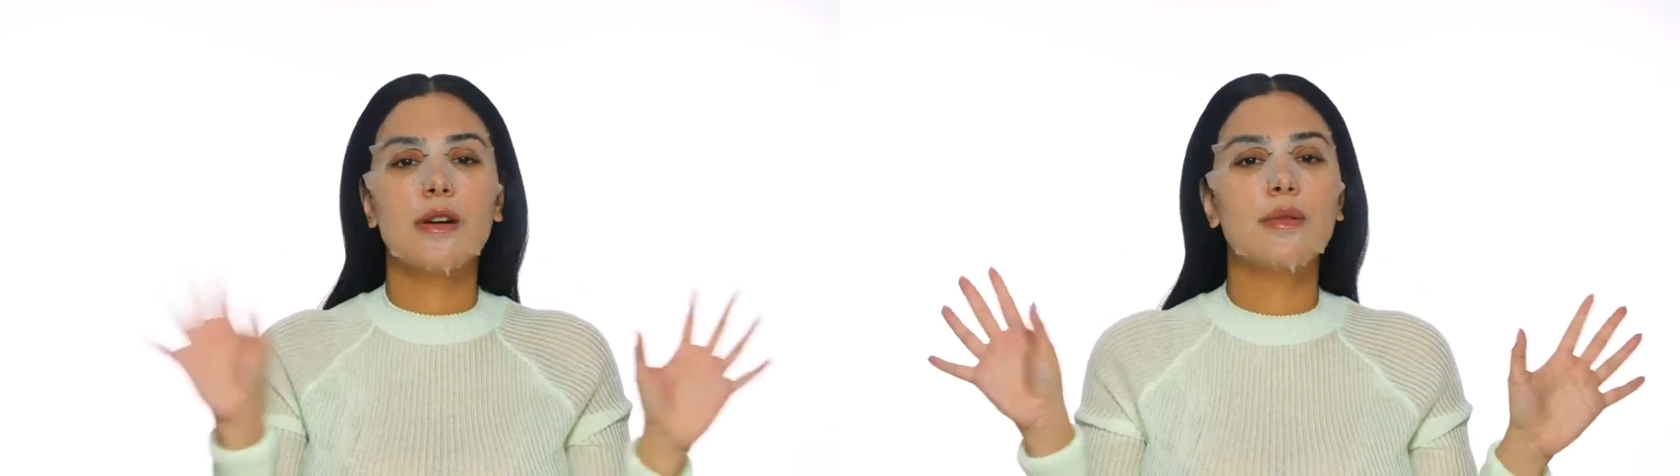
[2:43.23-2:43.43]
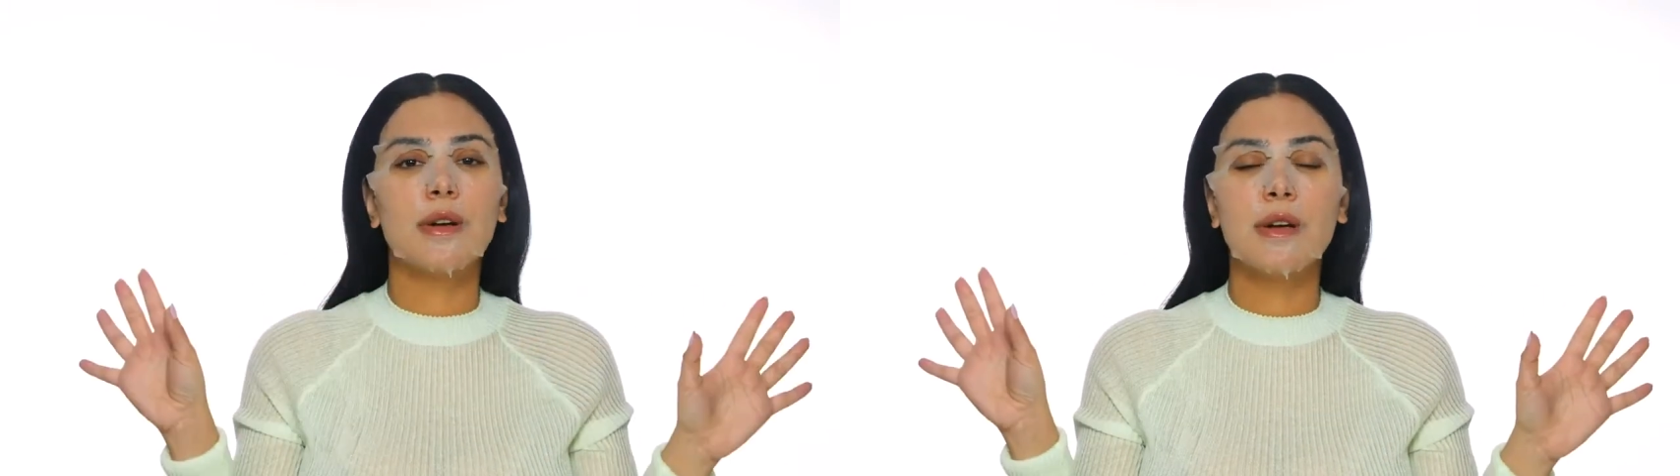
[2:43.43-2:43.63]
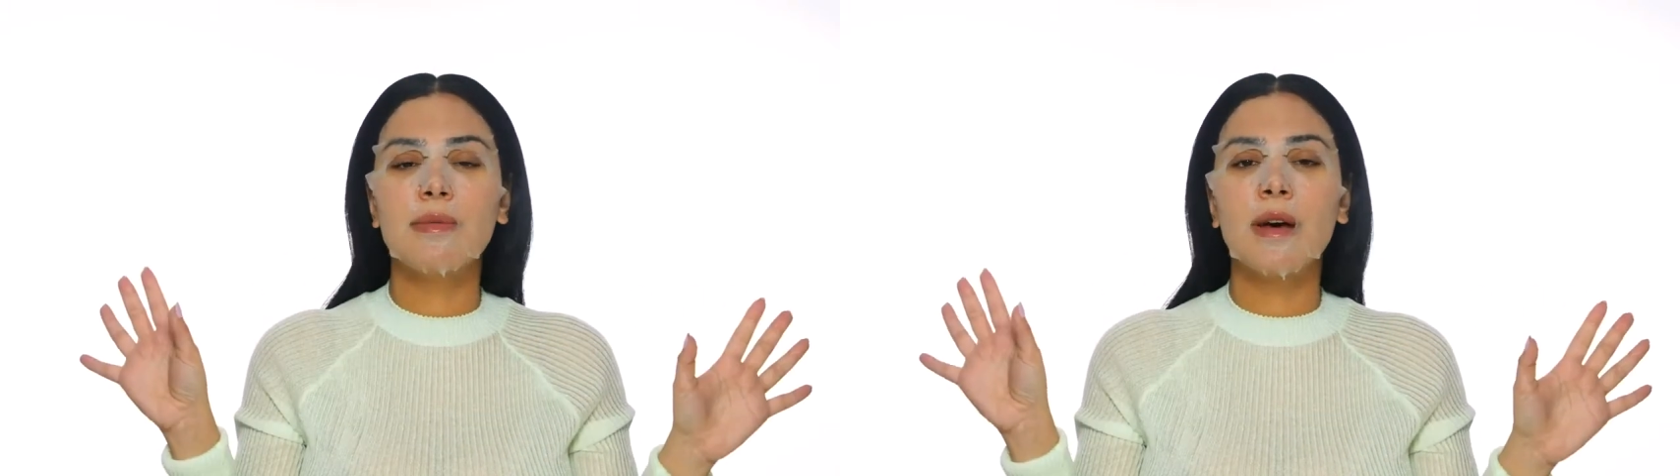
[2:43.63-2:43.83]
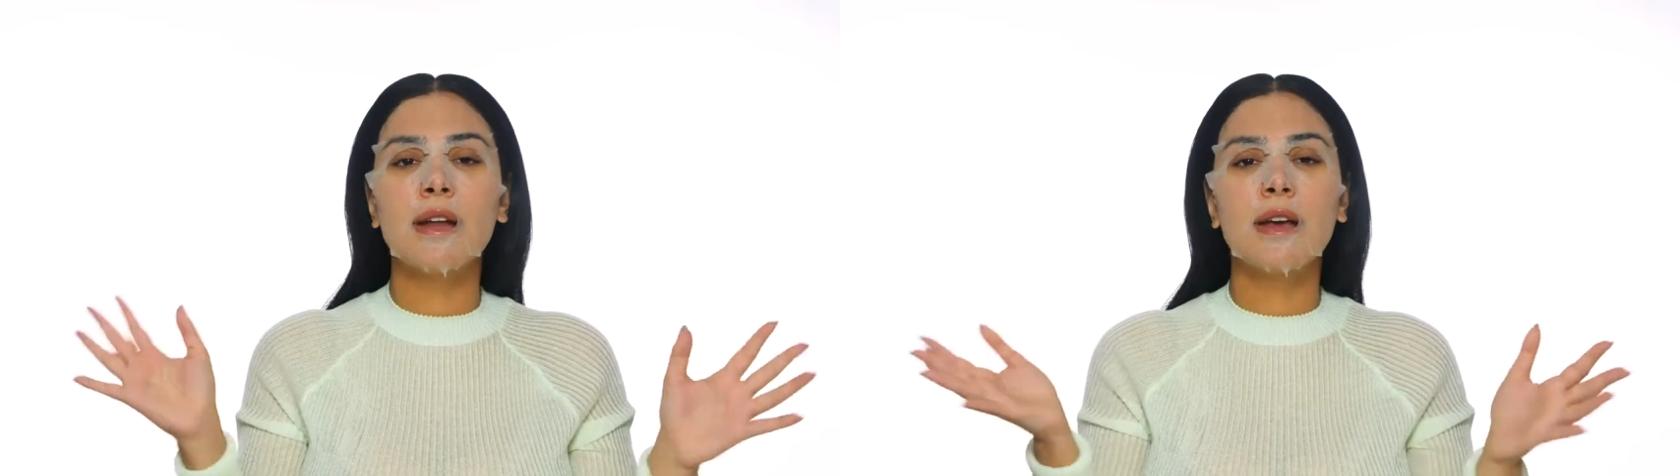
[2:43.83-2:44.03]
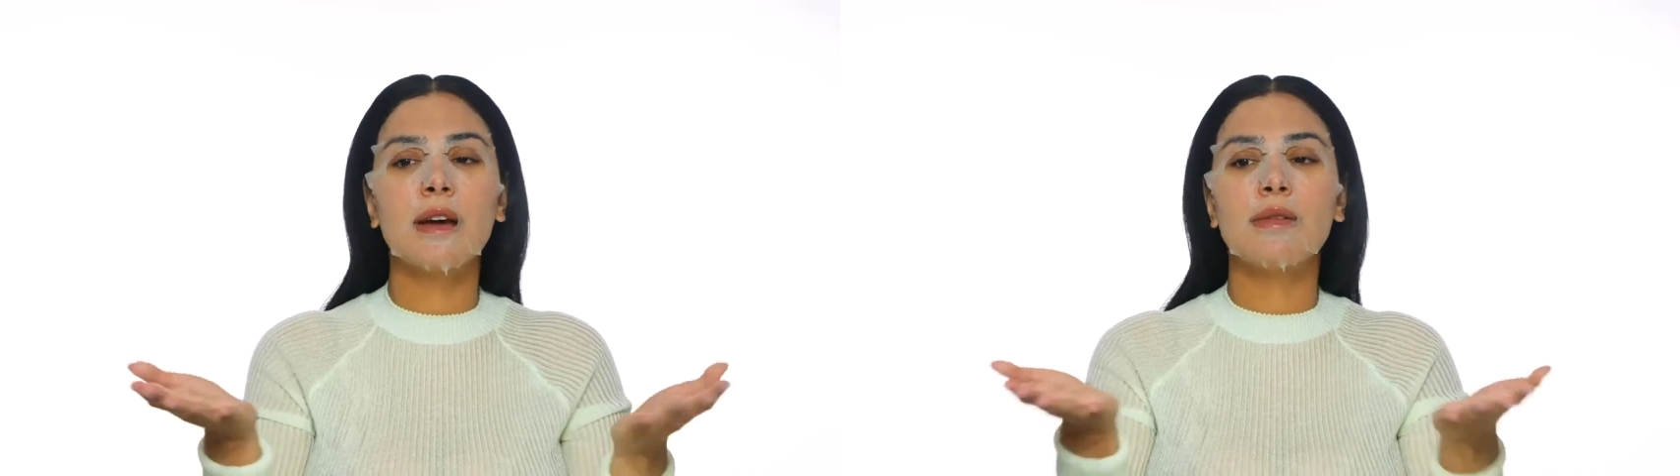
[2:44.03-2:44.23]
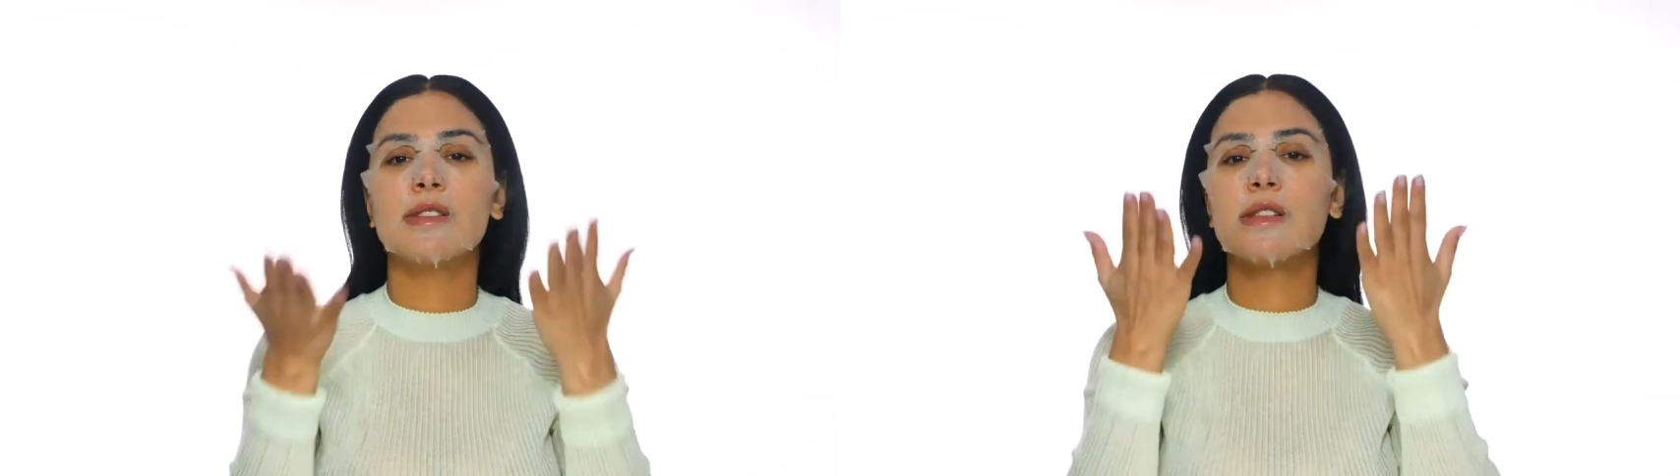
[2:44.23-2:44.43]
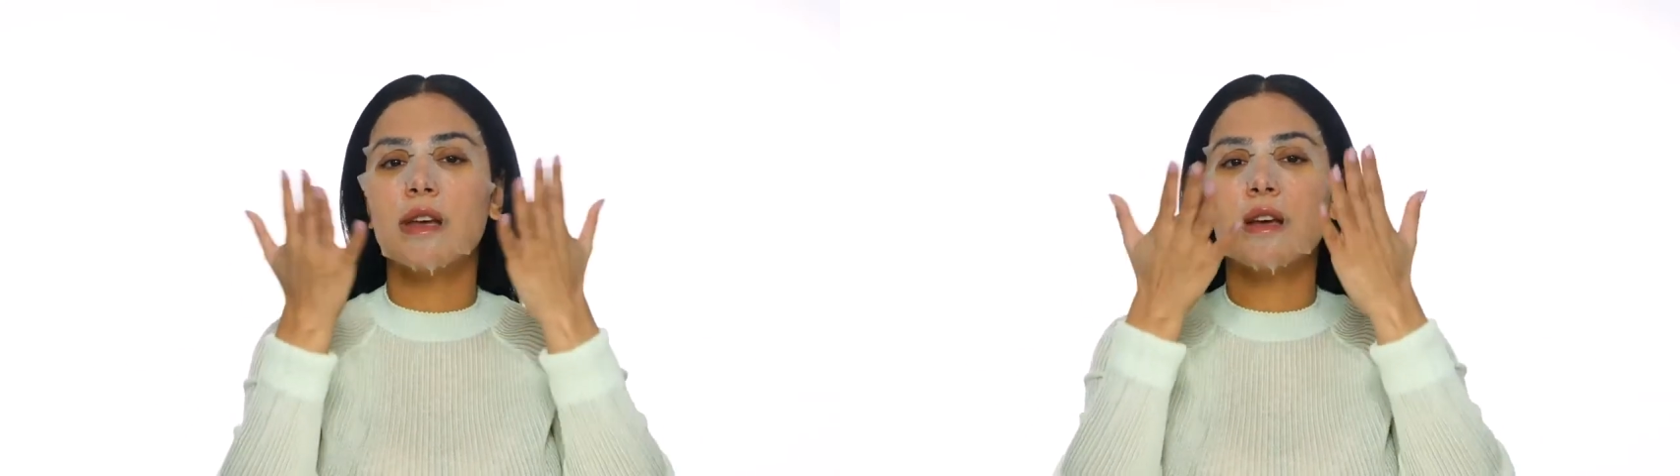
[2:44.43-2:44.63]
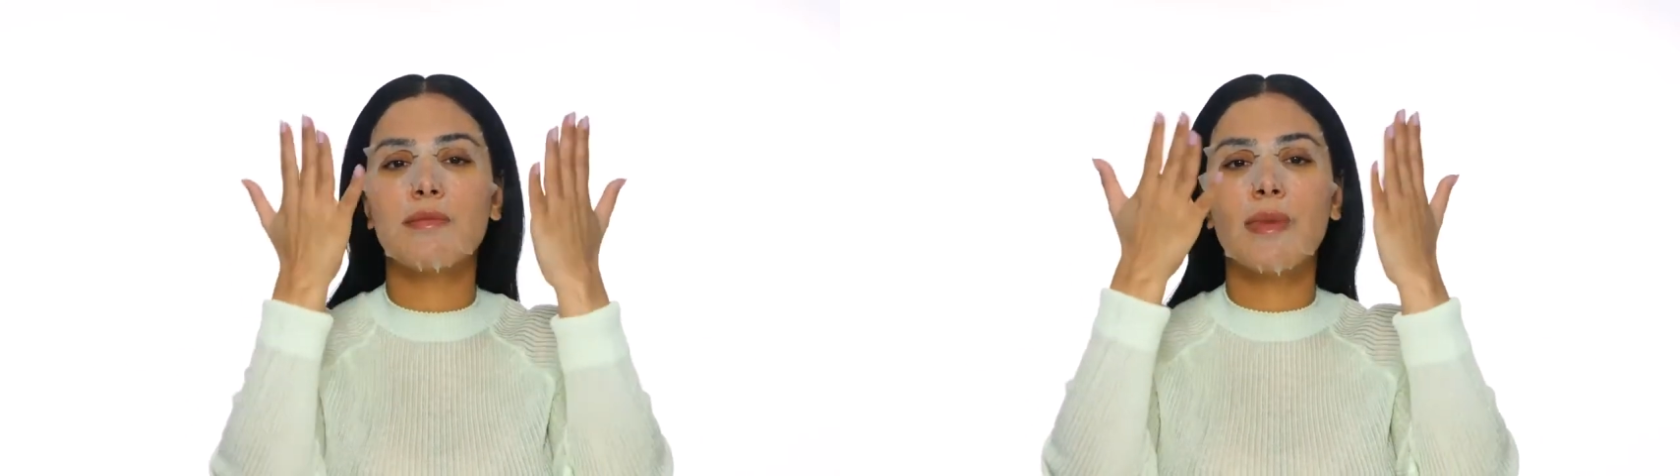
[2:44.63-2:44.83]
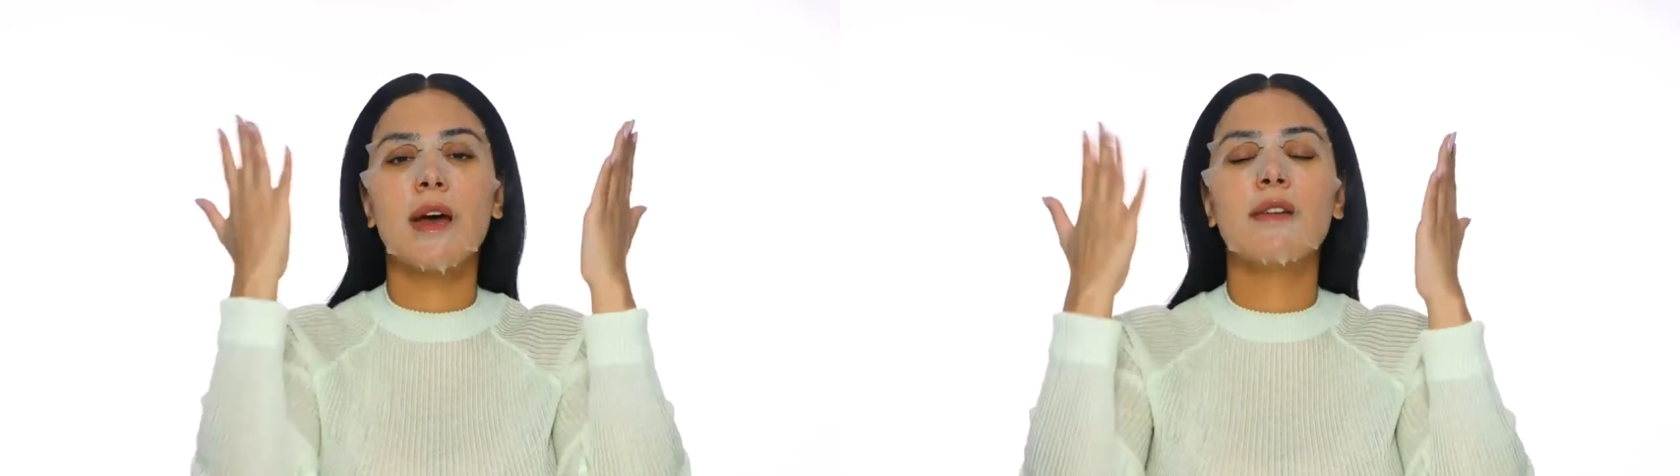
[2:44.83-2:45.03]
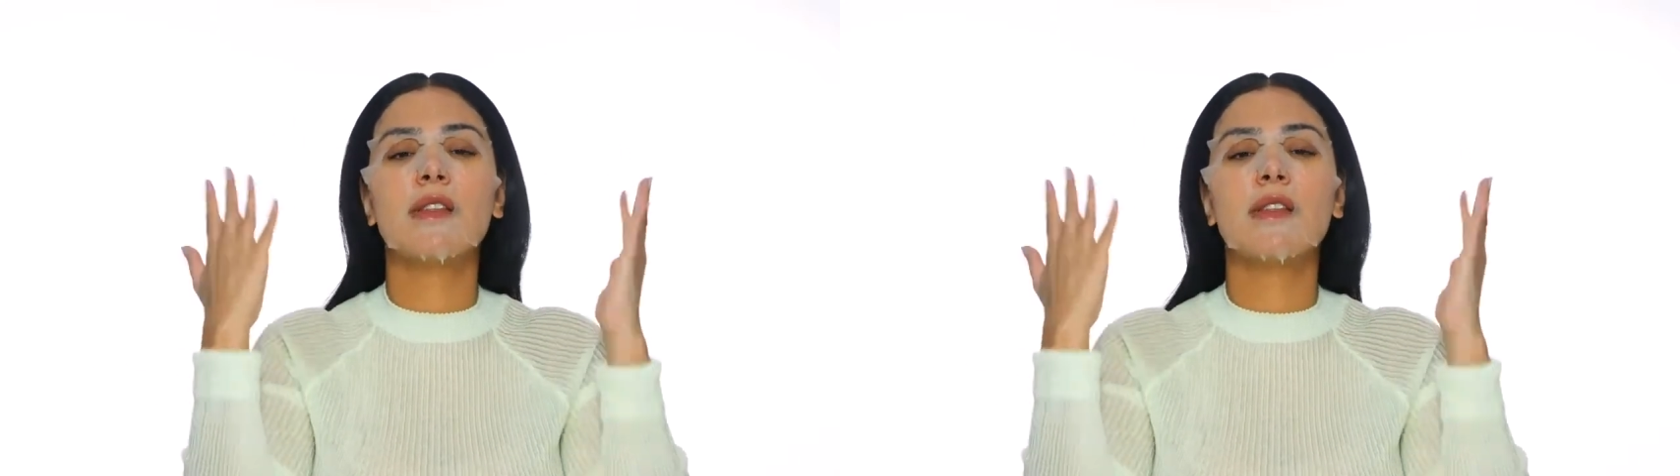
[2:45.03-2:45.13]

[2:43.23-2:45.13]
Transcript: Don't worry about it. I would just like pat